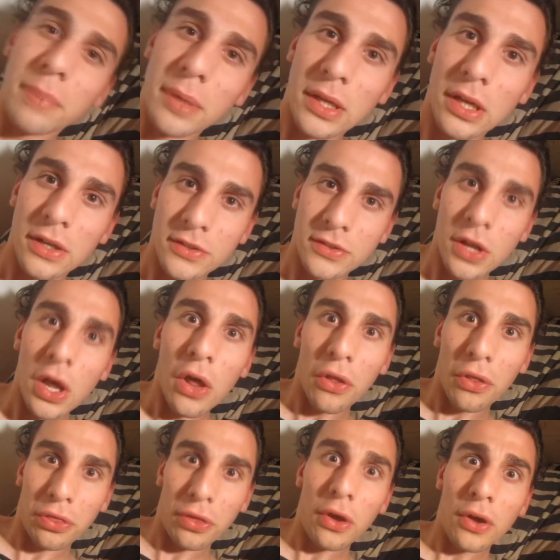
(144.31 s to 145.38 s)
Because
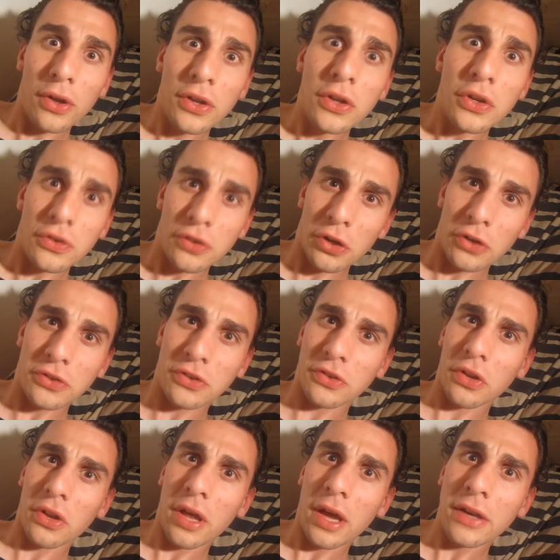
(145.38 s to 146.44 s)
the
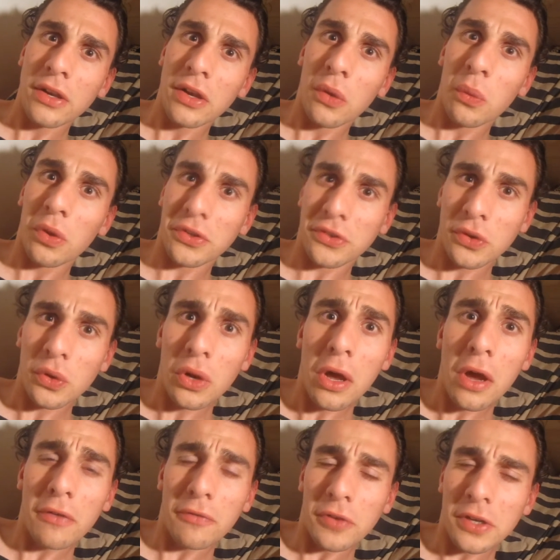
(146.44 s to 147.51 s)
Dutchies Online was too
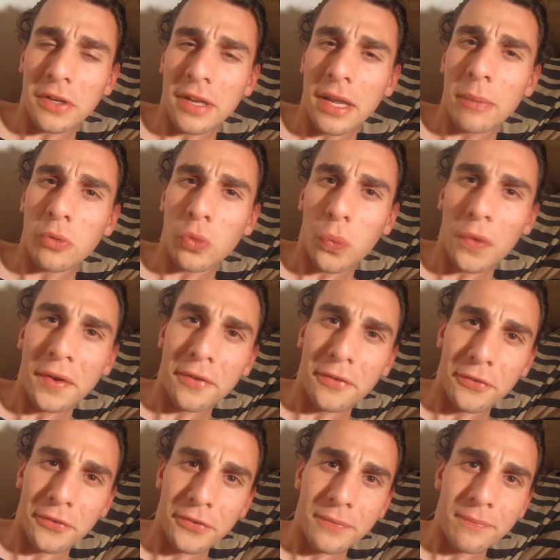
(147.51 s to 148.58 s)
long for the damn
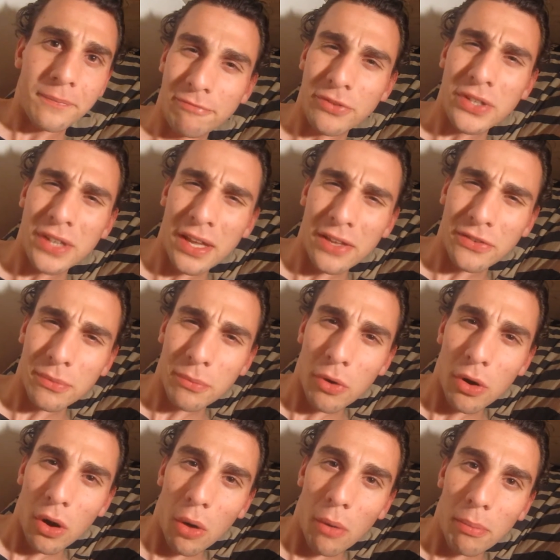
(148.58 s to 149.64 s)
Twitters. See you guys
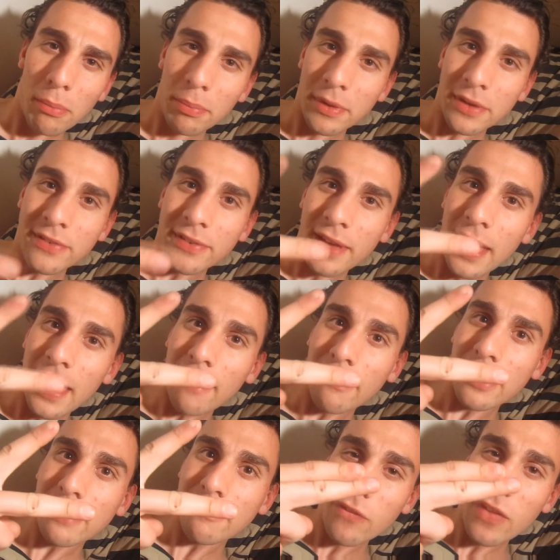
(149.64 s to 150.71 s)
tomorrow. Peace
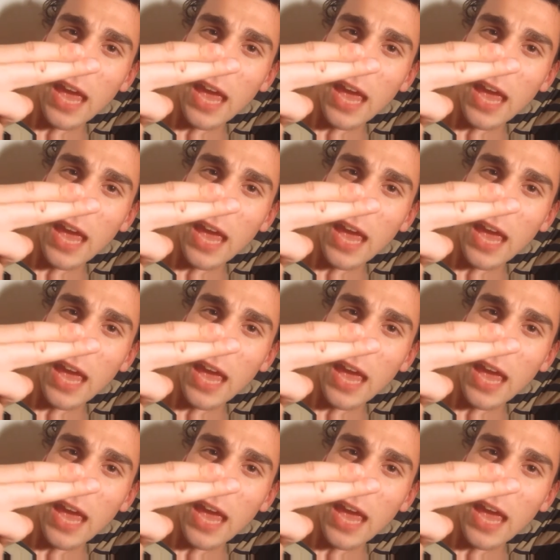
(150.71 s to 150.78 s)
outie.